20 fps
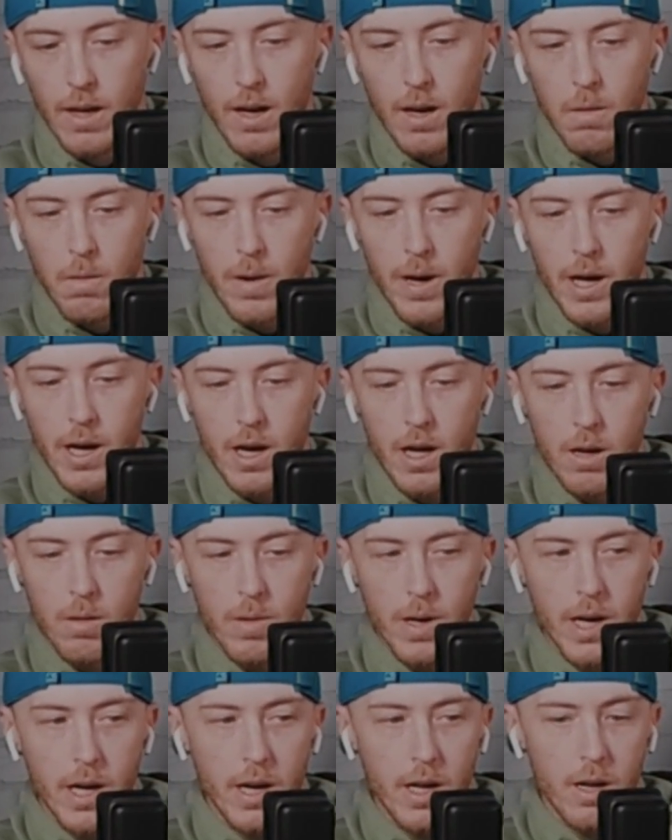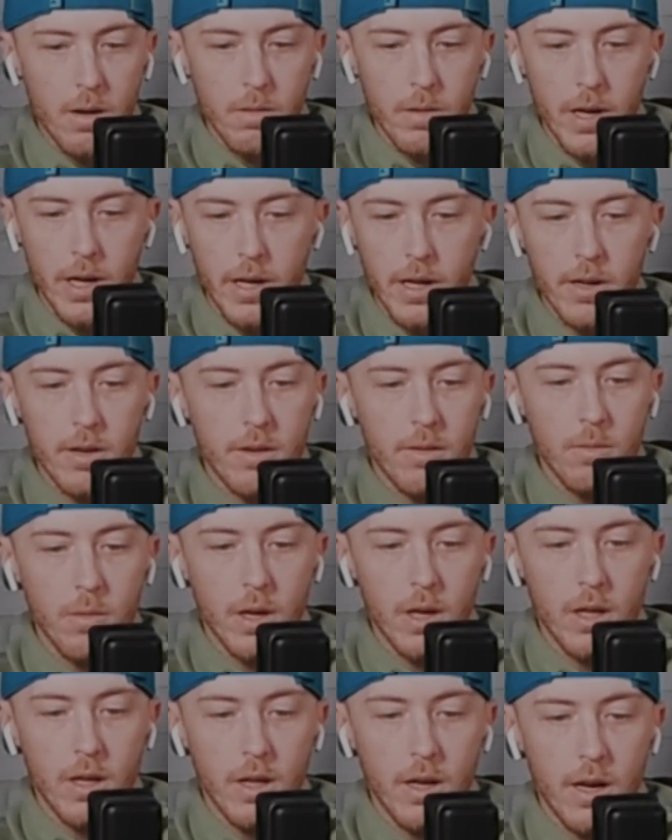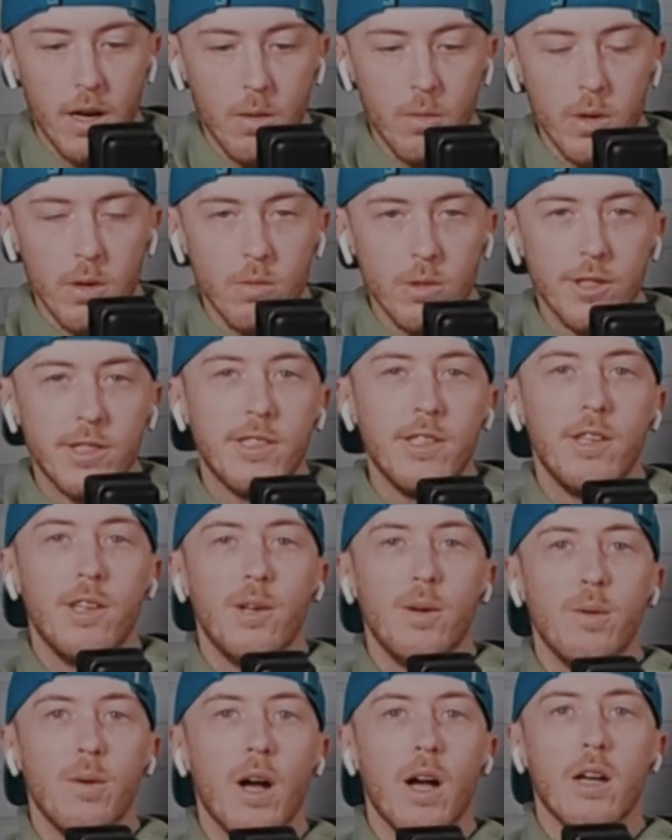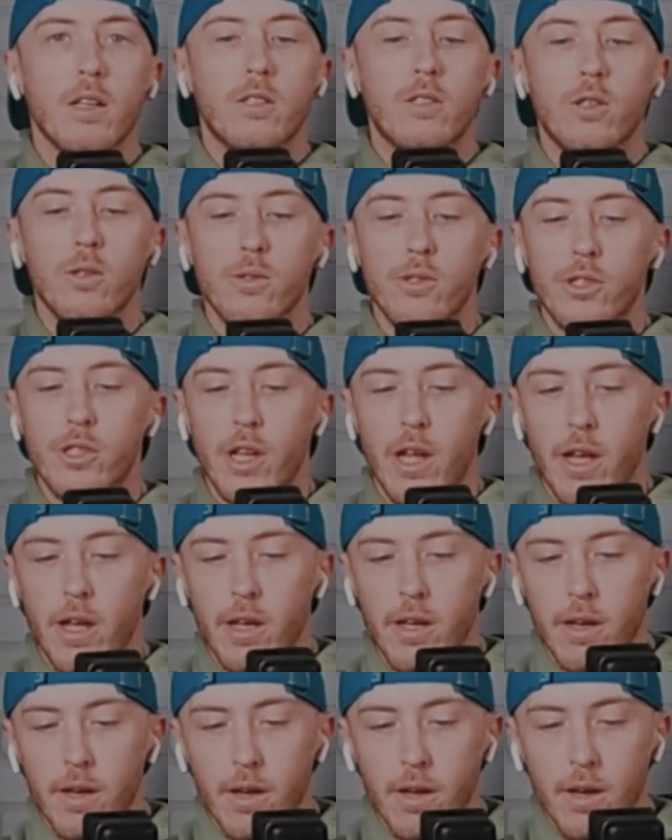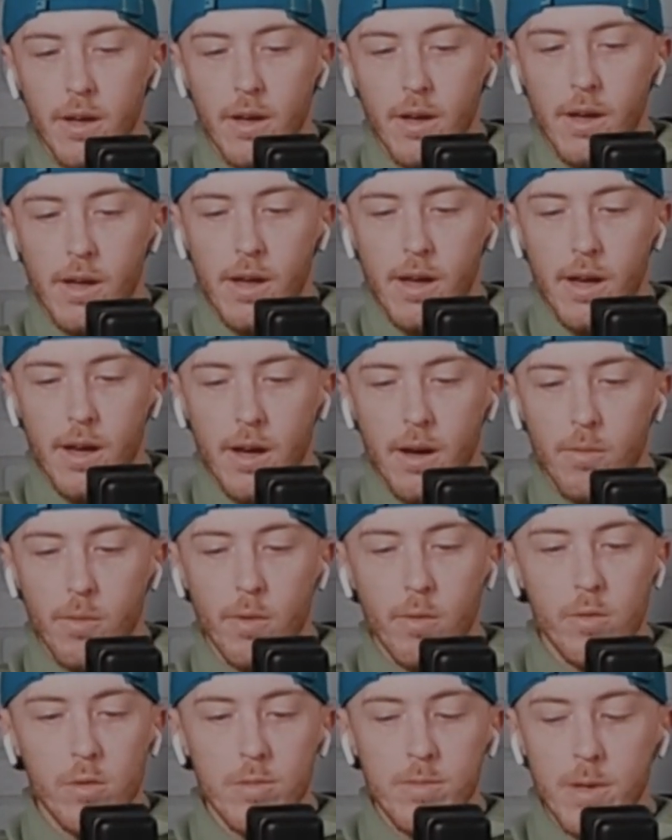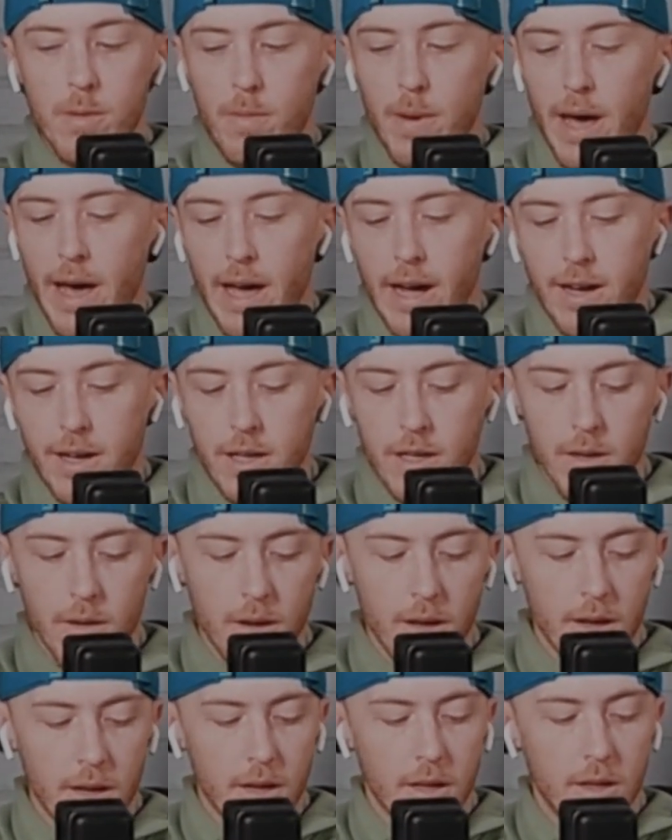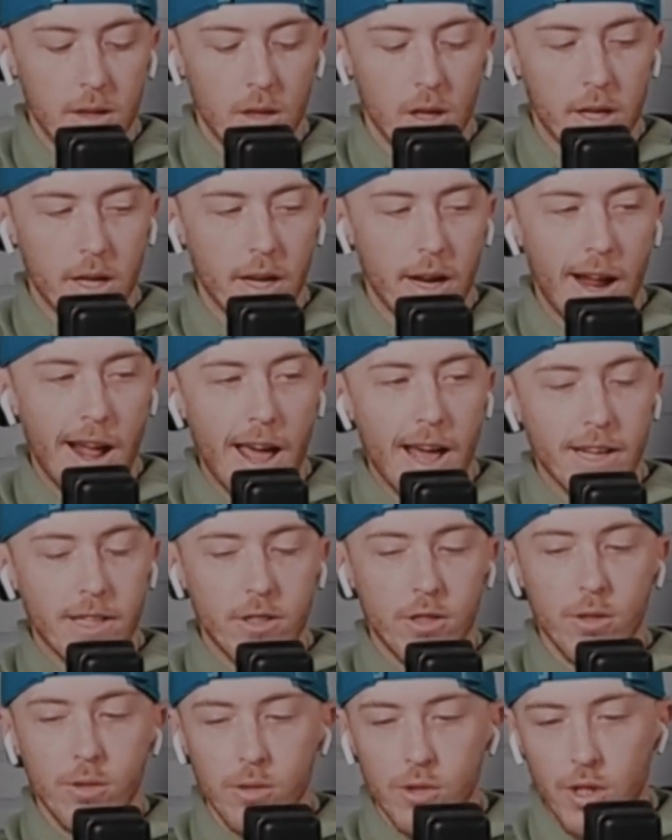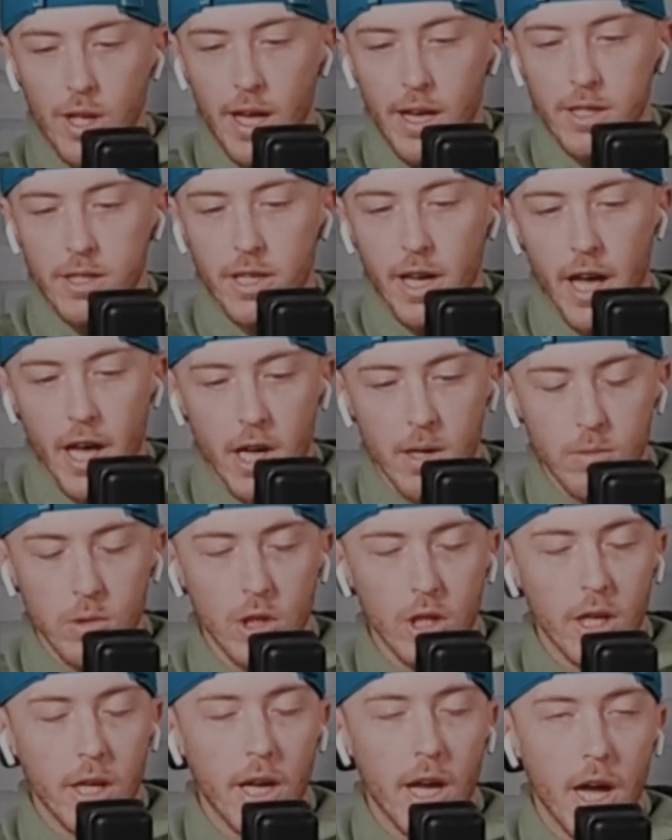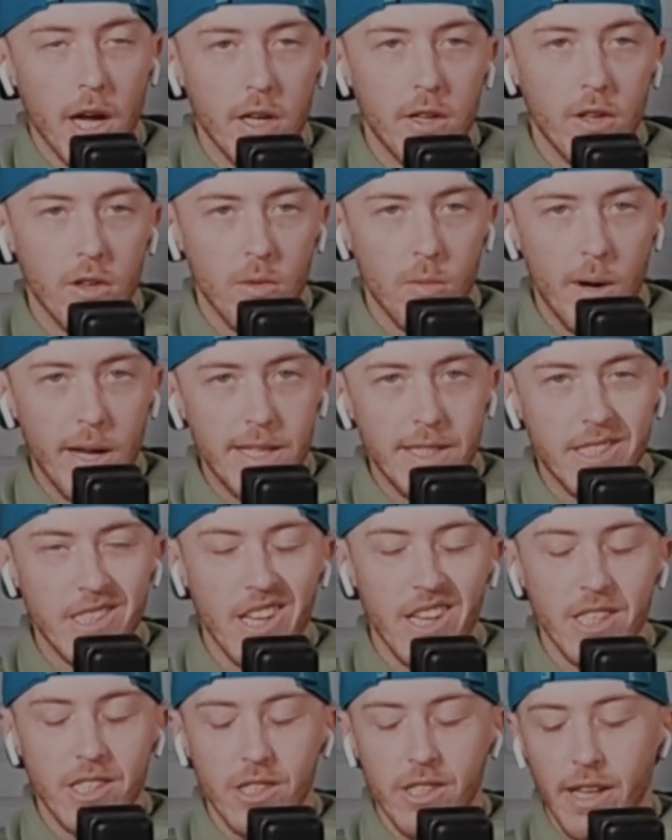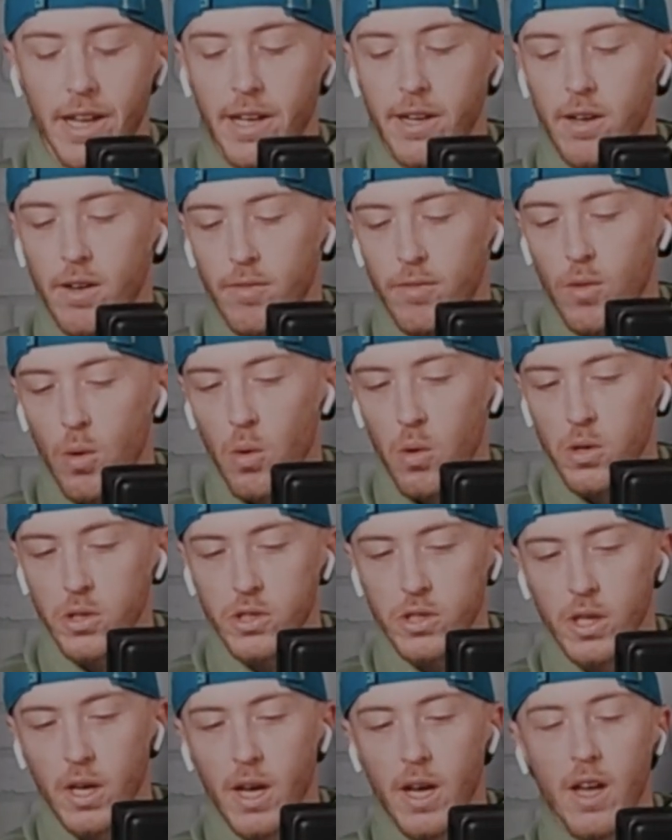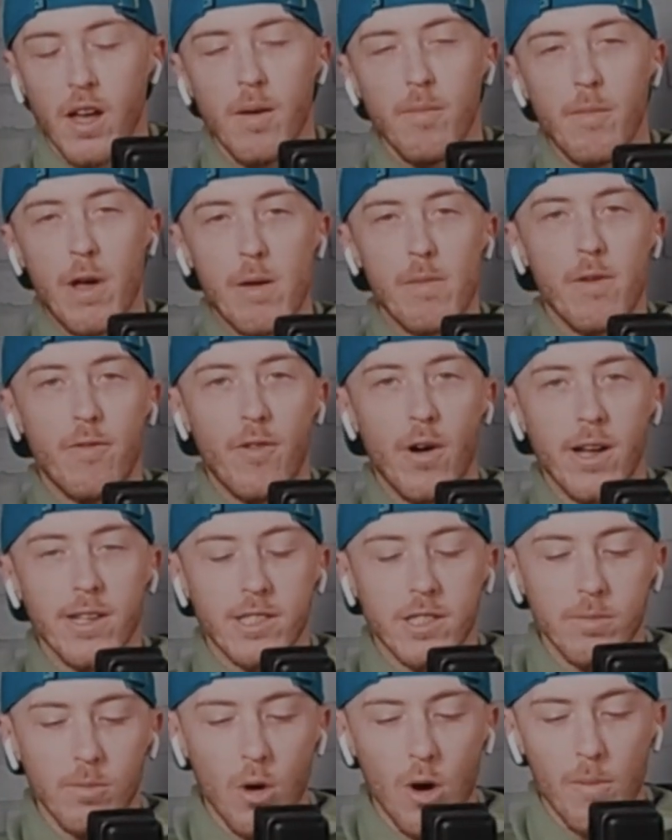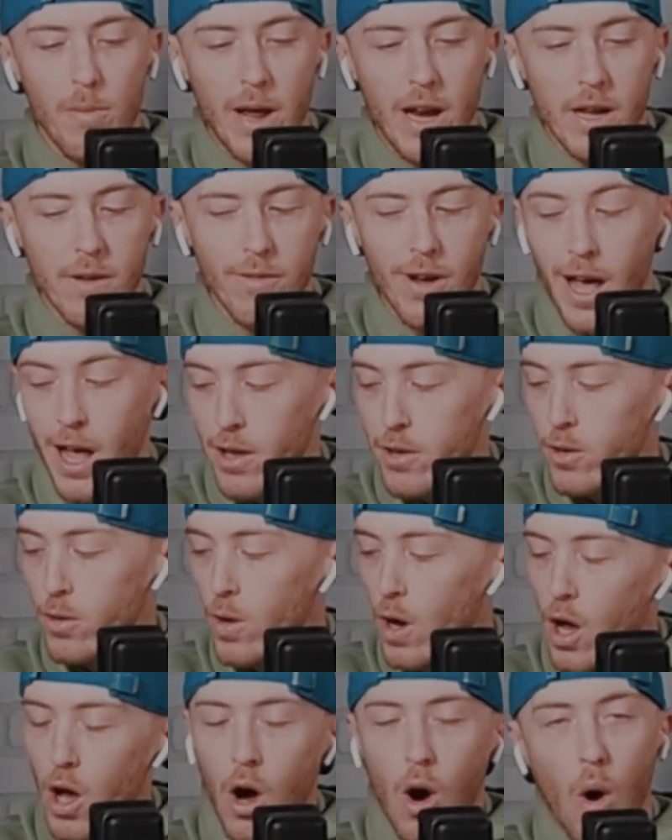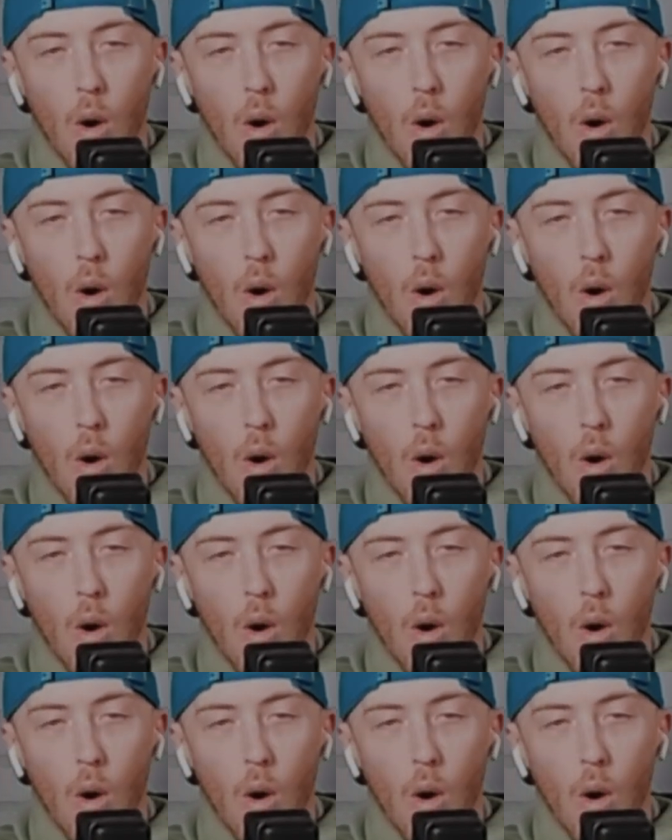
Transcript: All right, all right, all right. Well, we will see you on Tuesday. We will be back looking at Tuesday's games, looking ahead to the Wednesday slate, of course. Maybe find some more betting value.